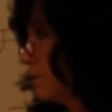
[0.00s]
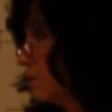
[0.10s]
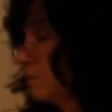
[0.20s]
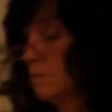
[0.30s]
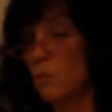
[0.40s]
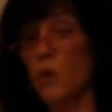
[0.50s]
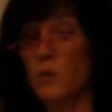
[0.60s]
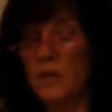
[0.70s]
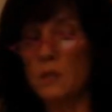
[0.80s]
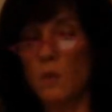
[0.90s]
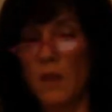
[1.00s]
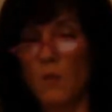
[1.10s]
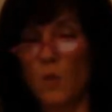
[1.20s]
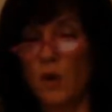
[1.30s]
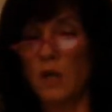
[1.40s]
um, one reason why they
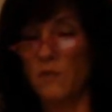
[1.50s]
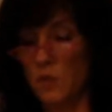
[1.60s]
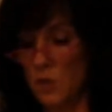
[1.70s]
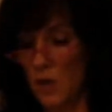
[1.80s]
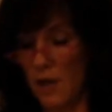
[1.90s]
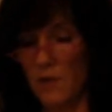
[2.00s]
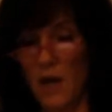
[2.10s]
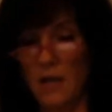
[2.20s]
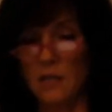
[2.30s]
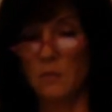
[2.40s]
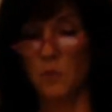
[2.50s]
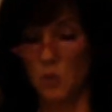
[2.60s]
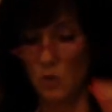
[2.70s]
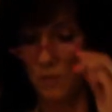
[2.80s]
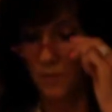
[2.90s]
worry if you start having a high
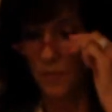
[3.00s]
temperature.